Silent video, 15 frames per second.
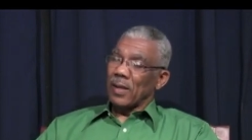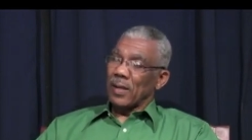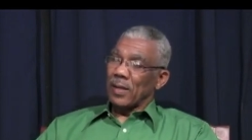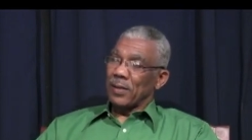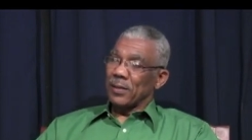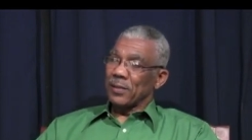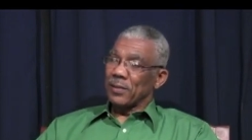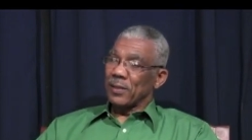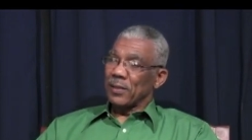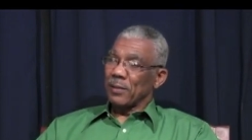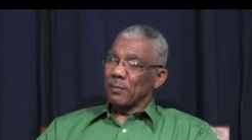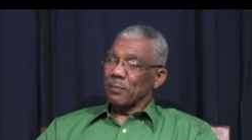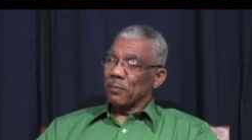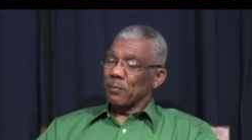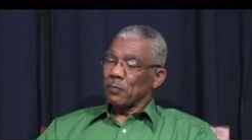And
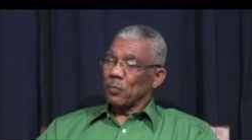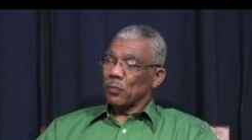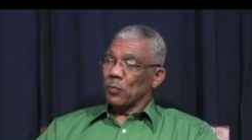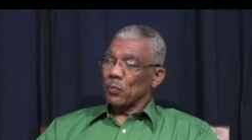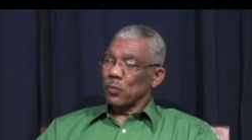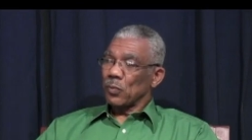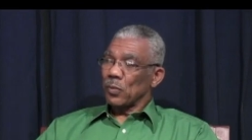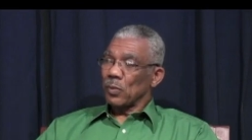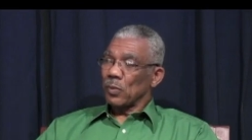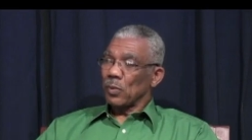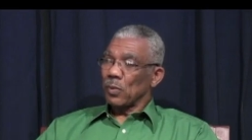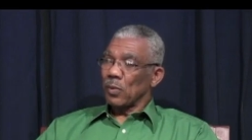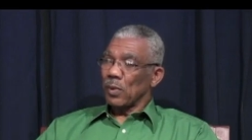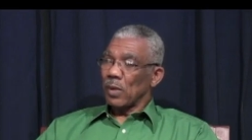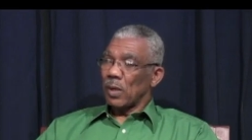um,
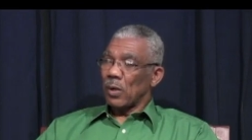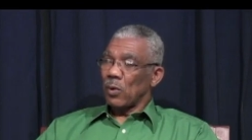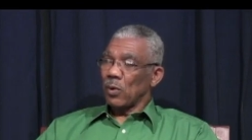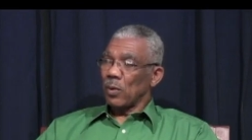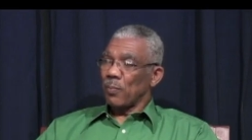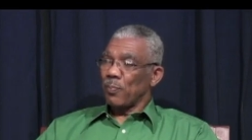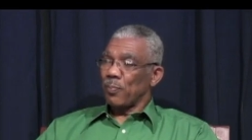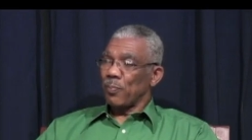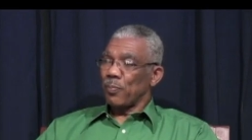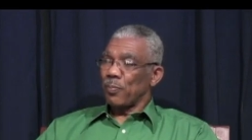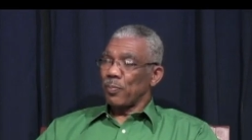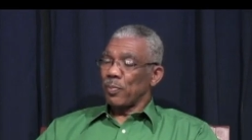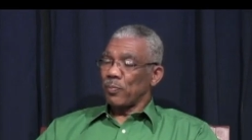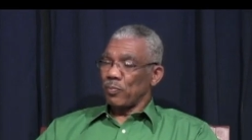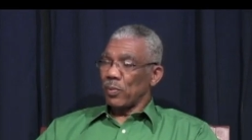our,
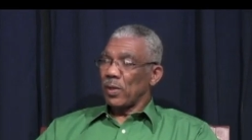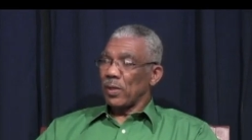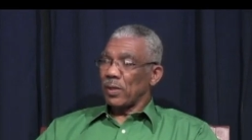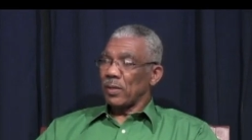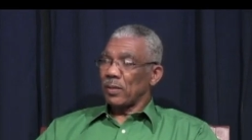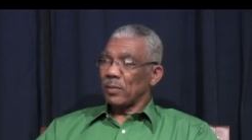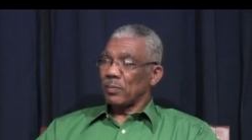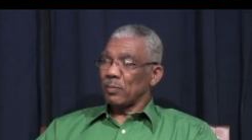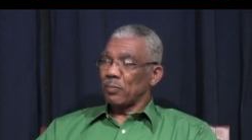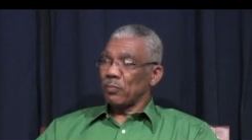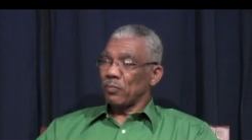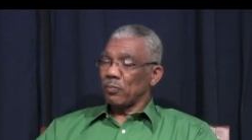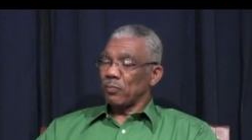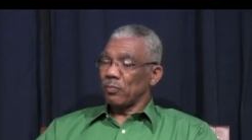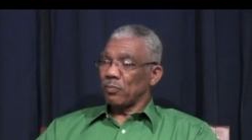uh,
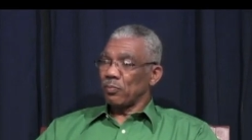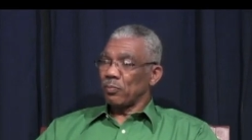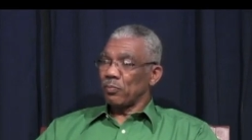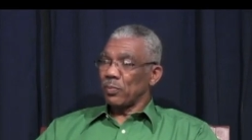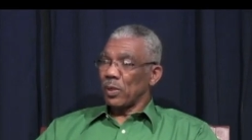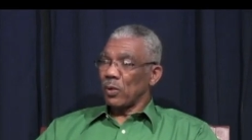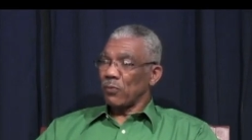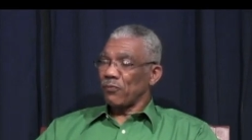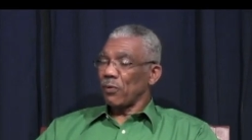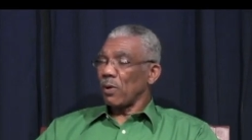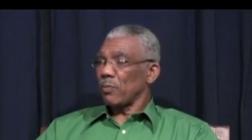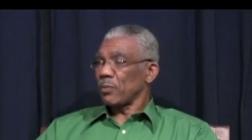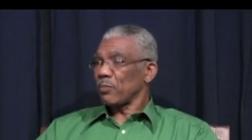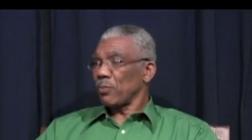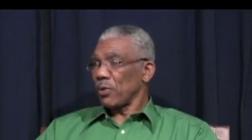our
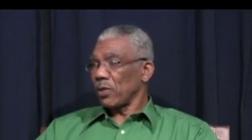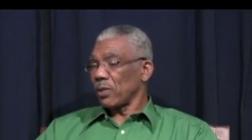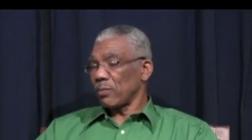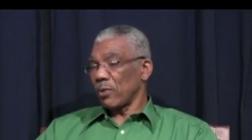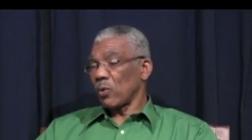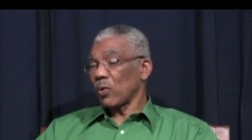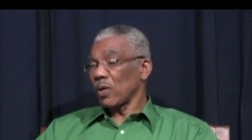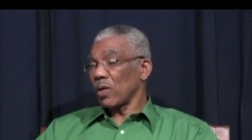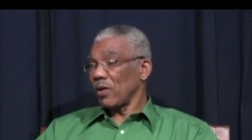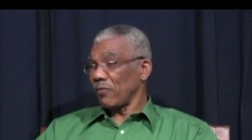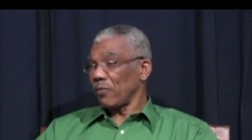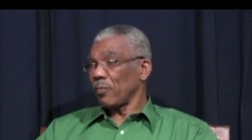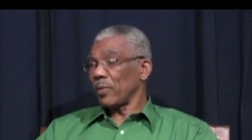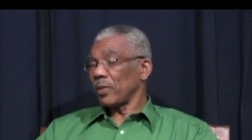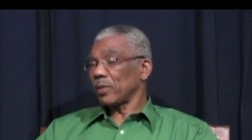Forbes Burnham, our
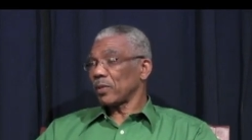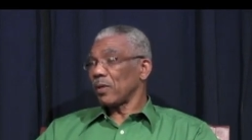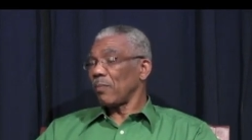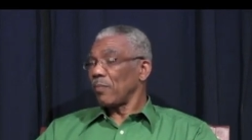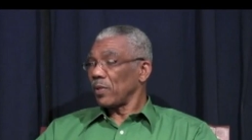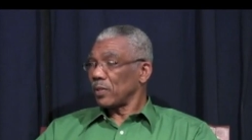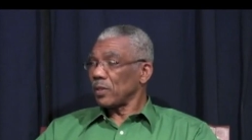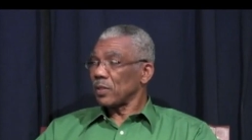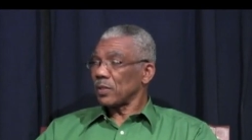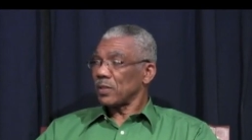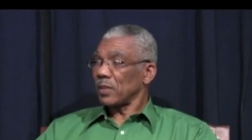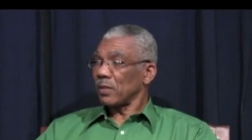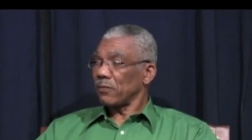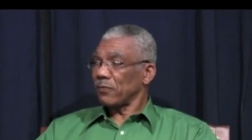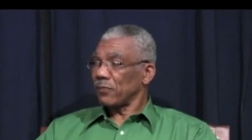government committed
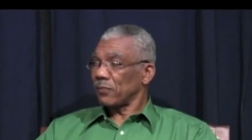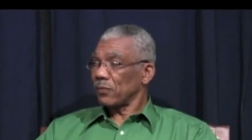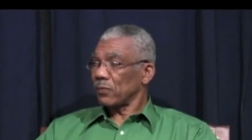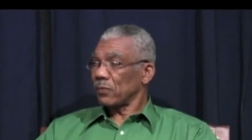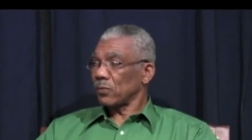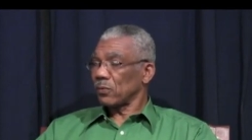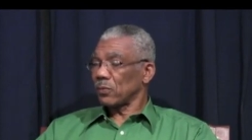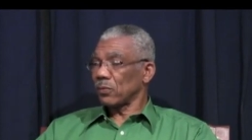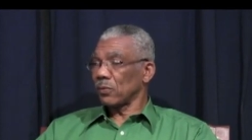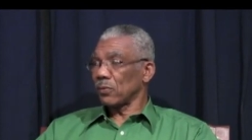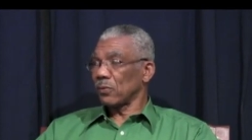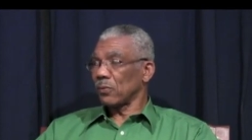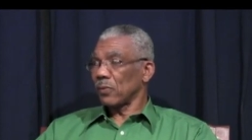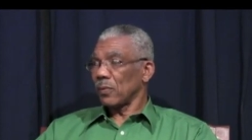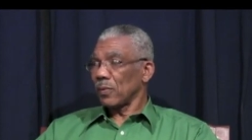itself
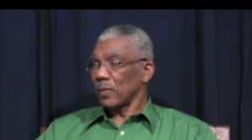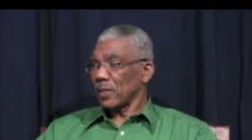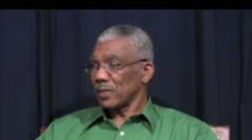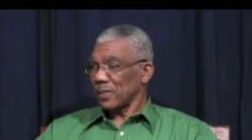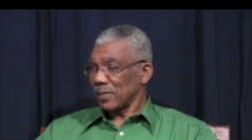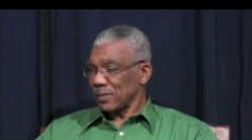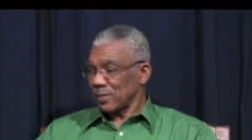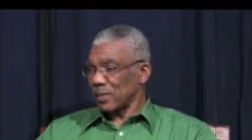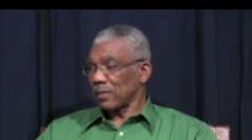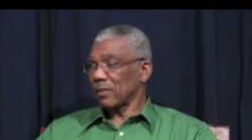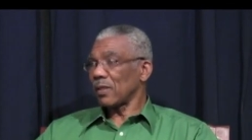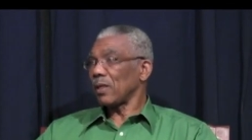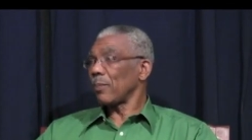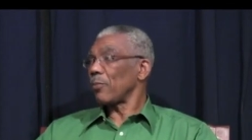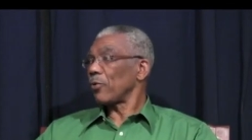to assisting
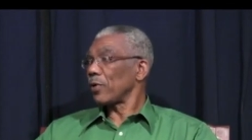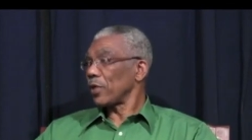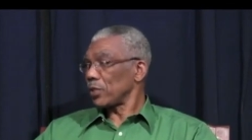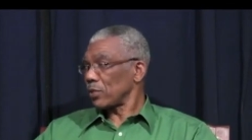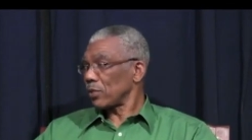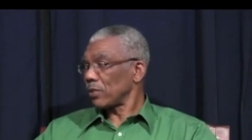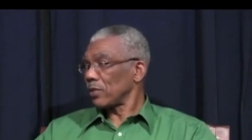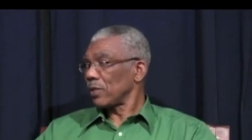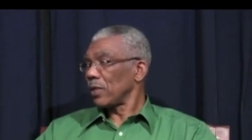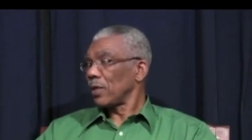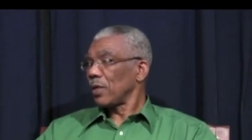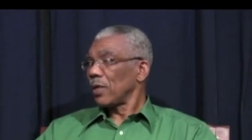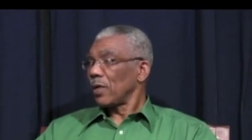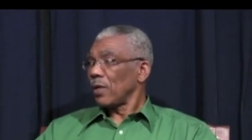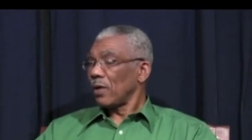the liberation
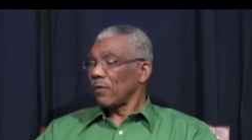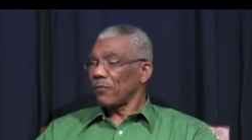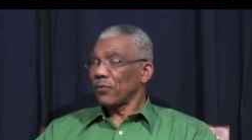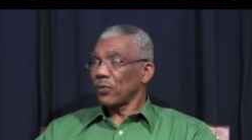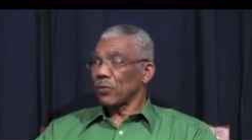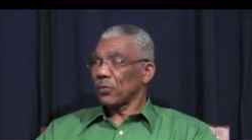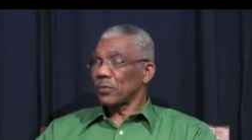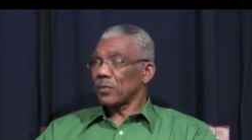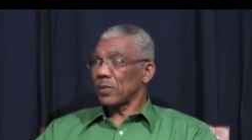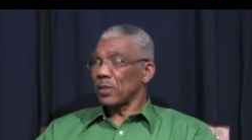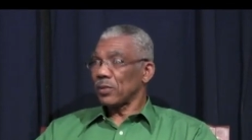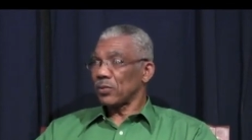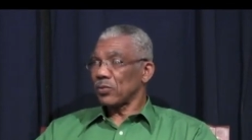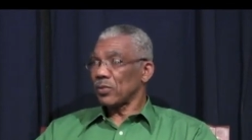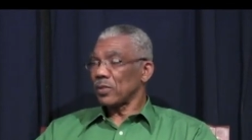of those
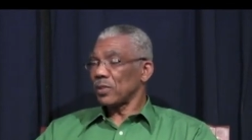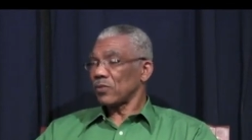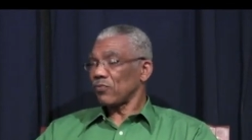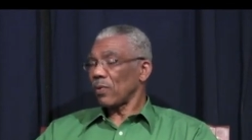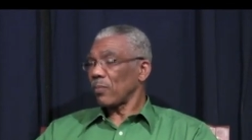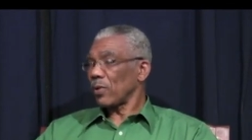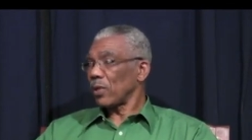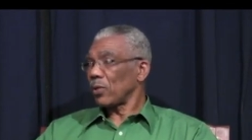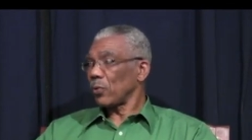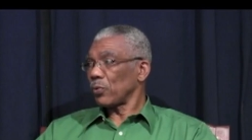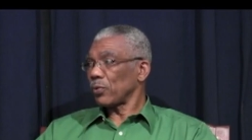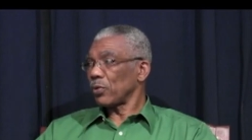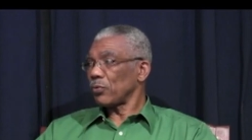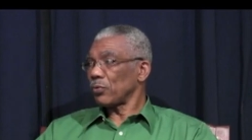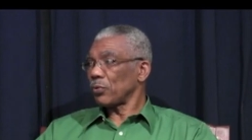countries from
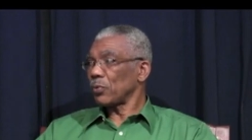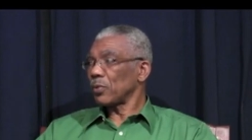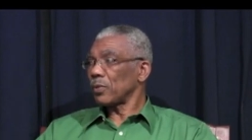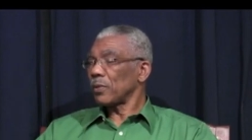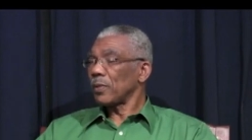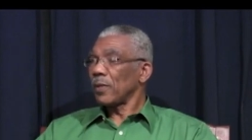colonial rule.